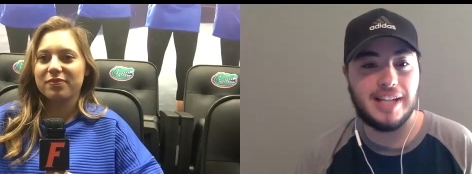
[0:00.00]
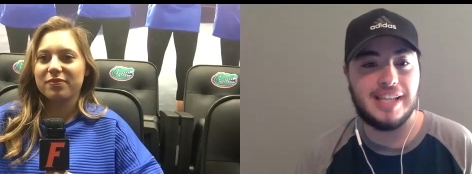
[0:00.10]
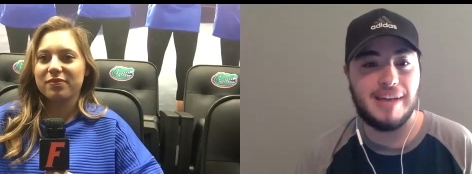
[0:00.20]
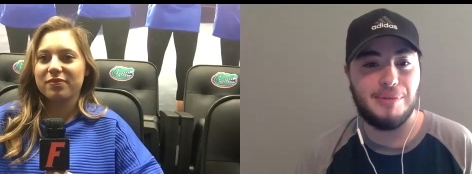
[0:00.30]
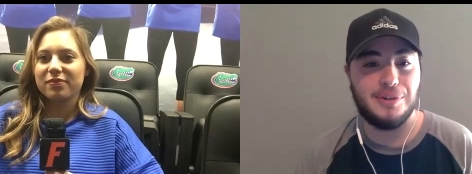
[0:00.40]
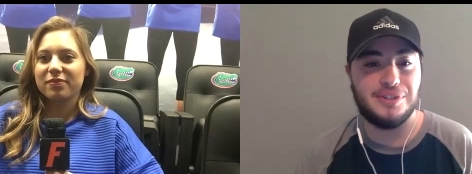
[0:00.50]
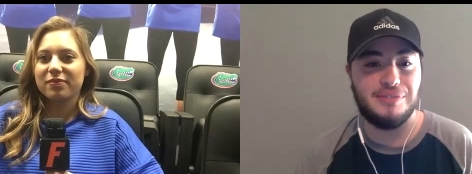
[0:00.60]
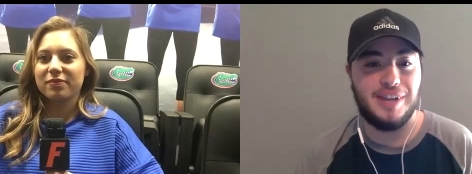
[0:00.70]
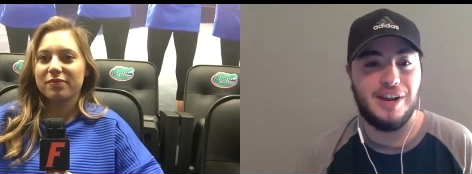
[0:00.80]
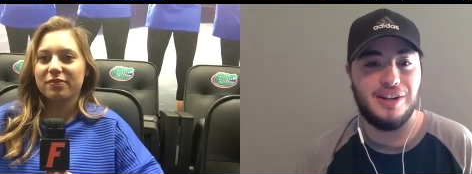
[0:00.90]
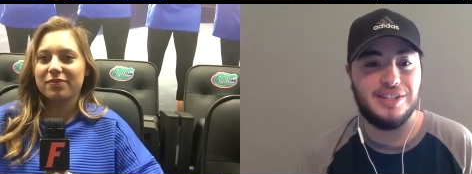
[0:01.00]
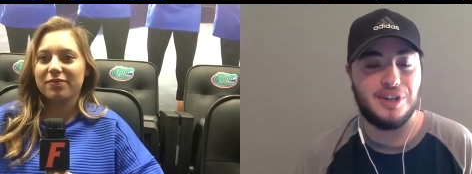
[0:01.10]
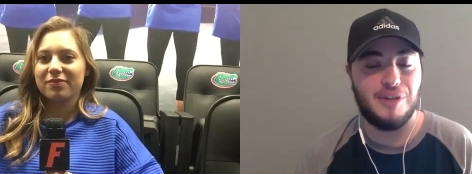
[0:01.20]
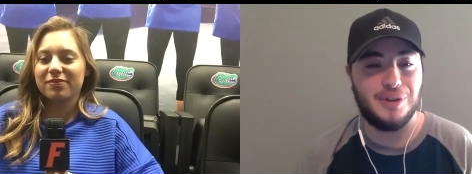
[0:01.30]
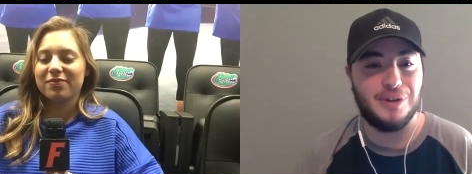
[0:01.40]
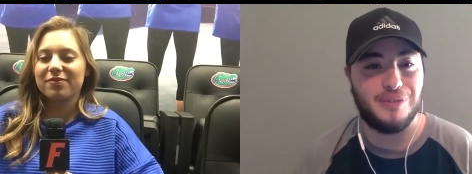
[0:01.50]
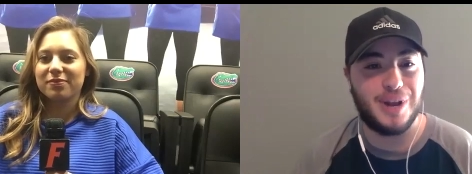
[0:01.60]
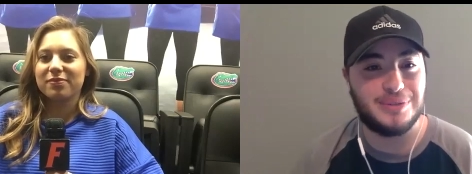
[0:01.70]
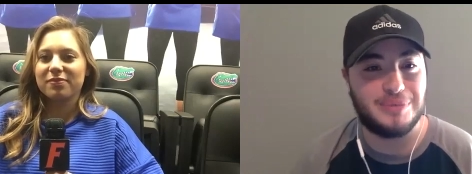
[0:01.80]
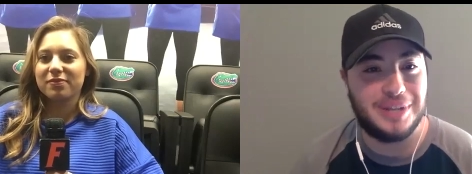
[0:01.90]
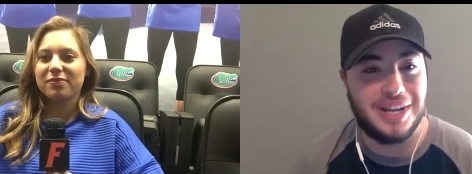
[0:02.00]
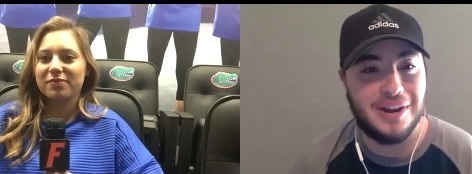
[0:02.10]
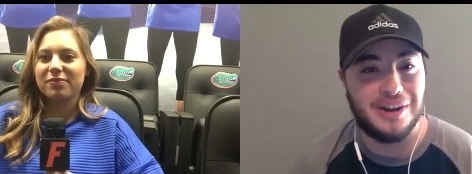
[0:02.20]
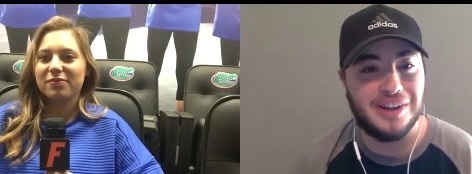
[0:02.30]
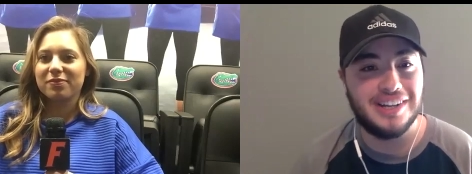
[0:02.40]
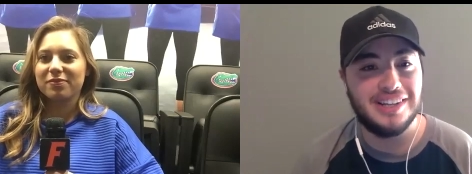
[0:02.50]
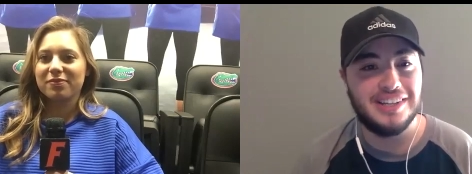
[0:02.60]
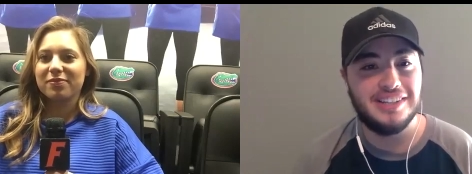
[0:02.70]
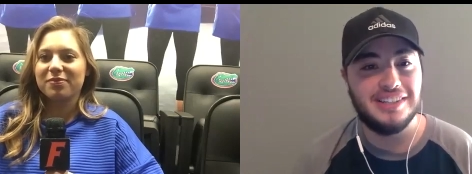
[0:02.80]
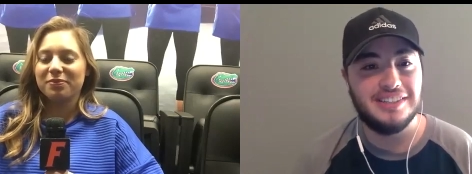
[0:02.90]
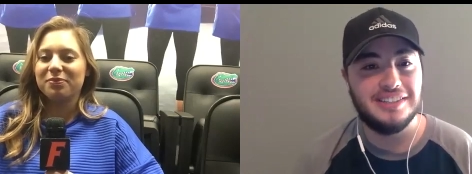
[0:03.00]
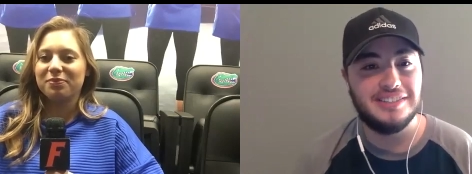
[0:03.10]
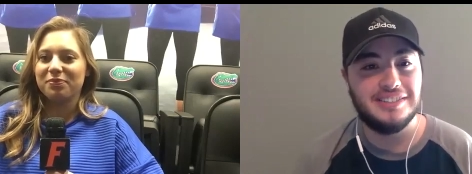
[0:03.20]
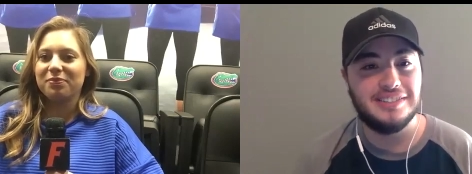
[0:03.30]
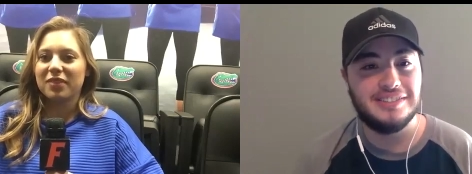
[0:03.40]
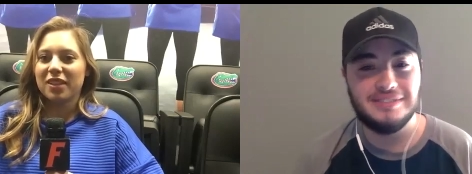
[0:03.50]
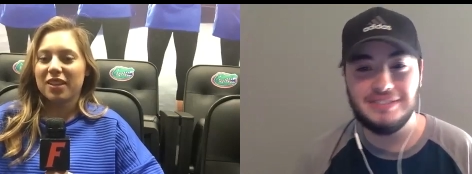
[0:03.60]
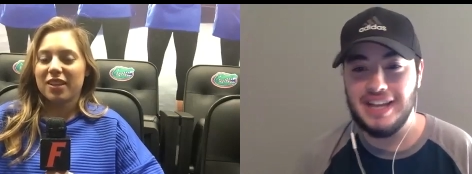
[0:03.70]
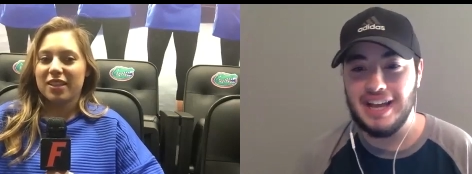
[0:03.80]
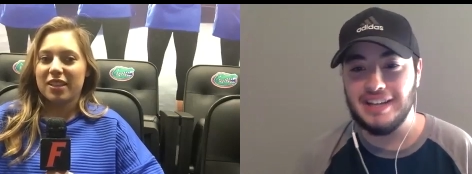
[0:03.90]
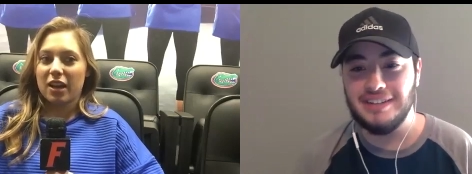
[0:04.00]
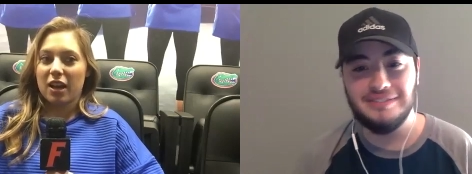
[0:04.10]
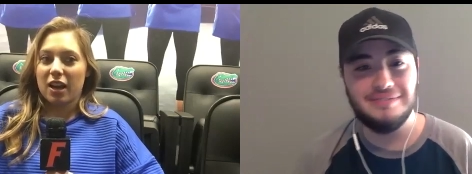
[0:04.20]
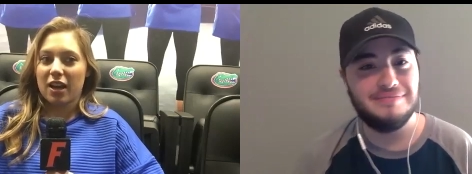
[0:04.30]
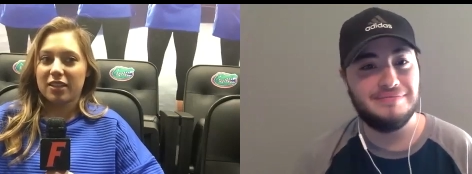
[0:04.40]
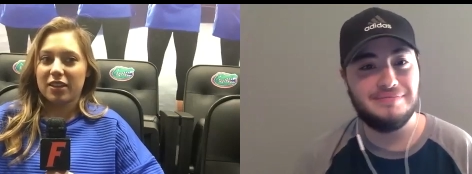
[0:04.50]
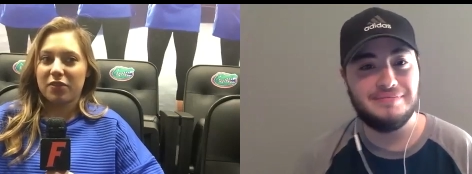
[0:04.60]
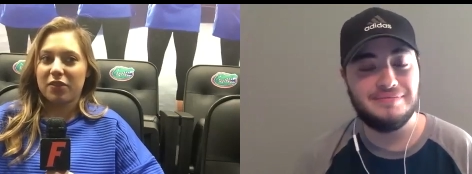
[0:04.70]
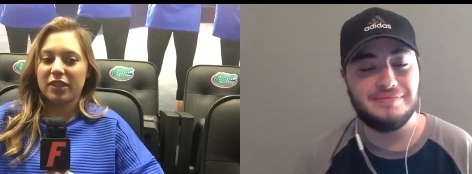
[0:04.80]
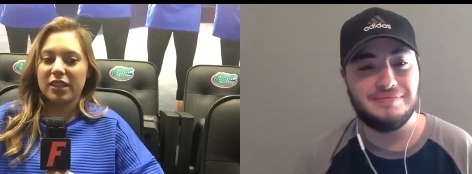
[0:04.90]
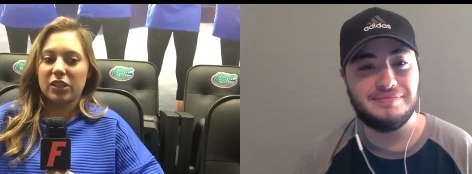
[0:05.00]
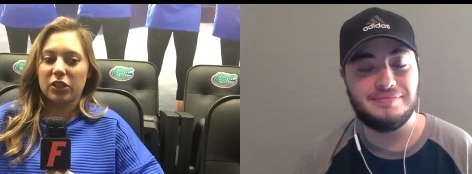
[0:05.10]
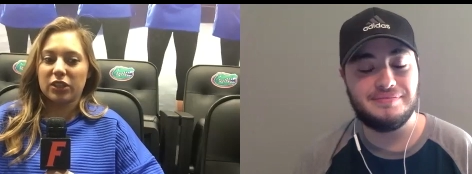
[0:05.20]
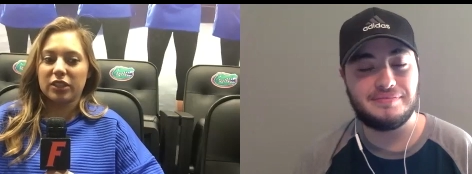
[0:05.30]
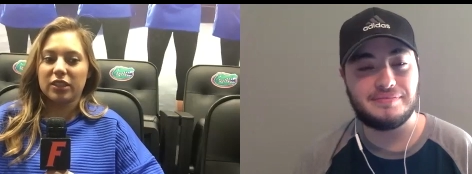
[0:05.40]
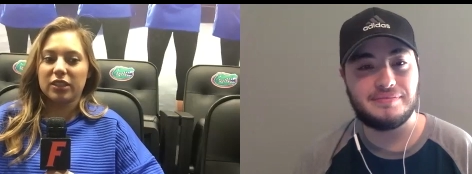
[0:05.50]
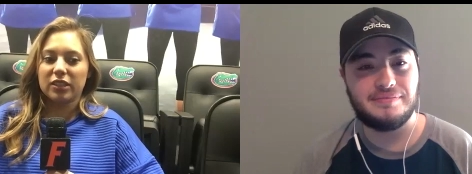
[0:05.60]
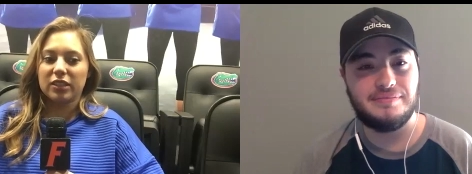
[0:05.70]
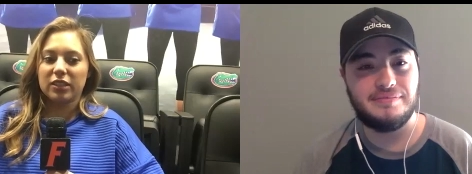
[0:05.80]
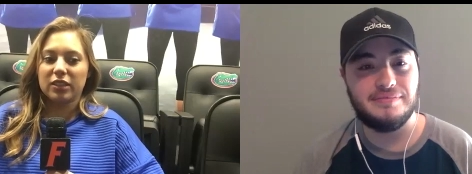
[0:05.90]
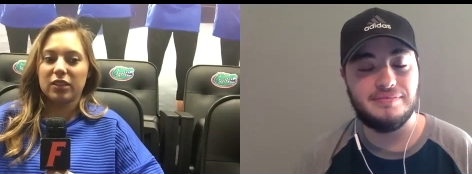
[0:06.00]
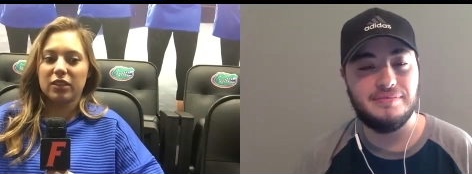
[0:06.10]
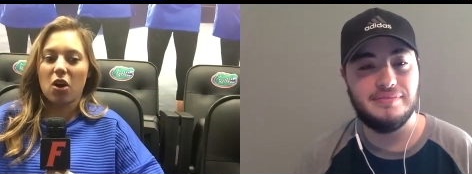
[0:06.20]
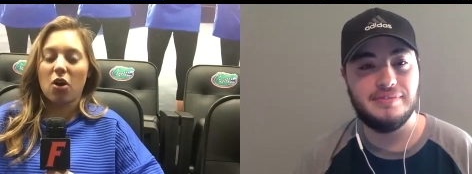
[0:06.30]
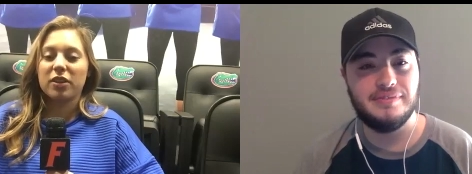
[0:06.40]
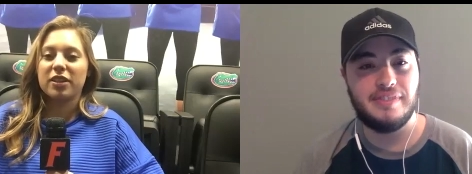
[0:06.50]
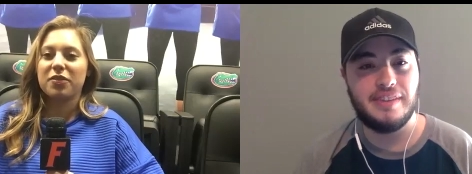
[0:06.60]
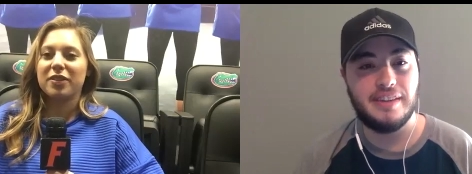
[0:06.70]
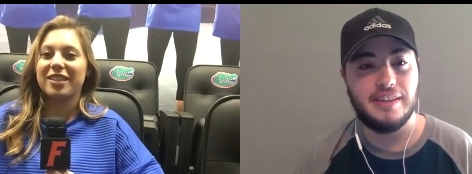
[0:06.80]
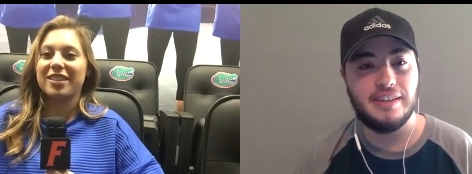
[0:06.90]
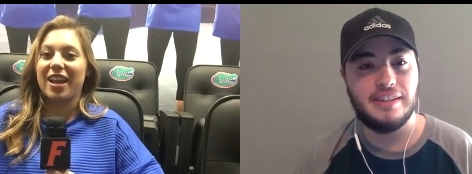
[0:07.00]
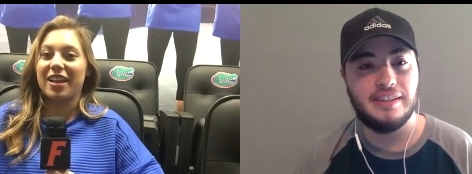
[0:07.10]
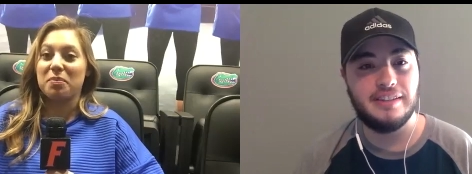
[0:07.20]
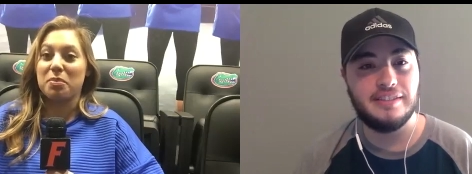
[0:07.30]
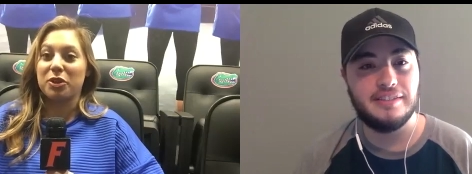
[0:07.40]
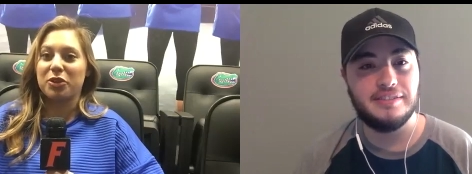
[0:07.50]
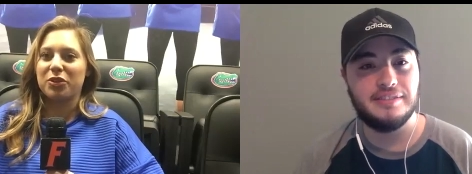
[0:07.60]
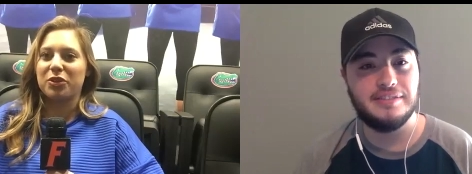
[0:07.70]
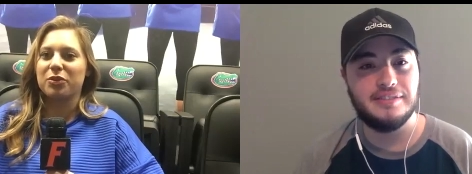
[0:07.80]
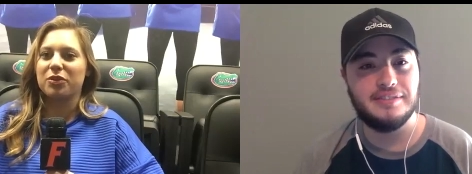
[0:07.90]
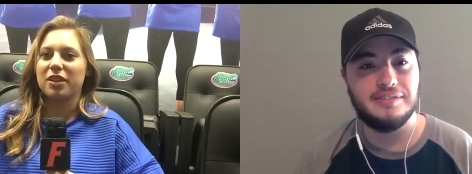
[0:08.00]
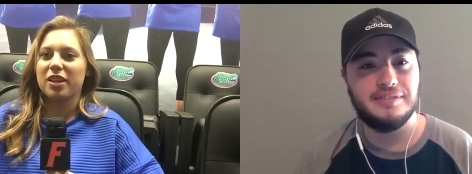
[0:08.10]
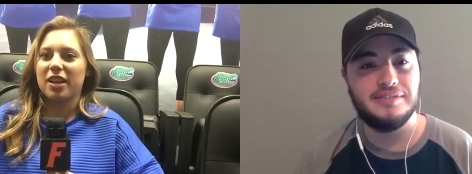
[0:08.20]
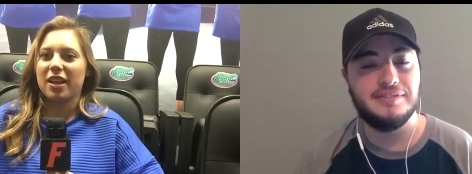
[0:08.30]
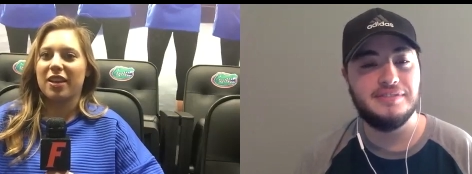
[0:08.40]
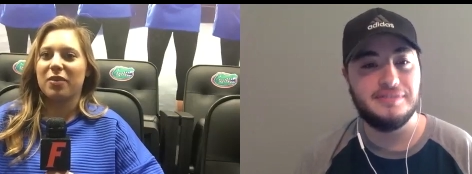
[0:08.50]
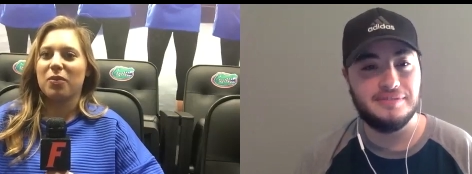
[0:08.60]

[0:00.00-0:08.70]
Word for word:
Speaker 1: to that perseverance over your freshman year.
Speaker 2: Mm-hmm. Yeah, I definitely learned all the different things that I can push through and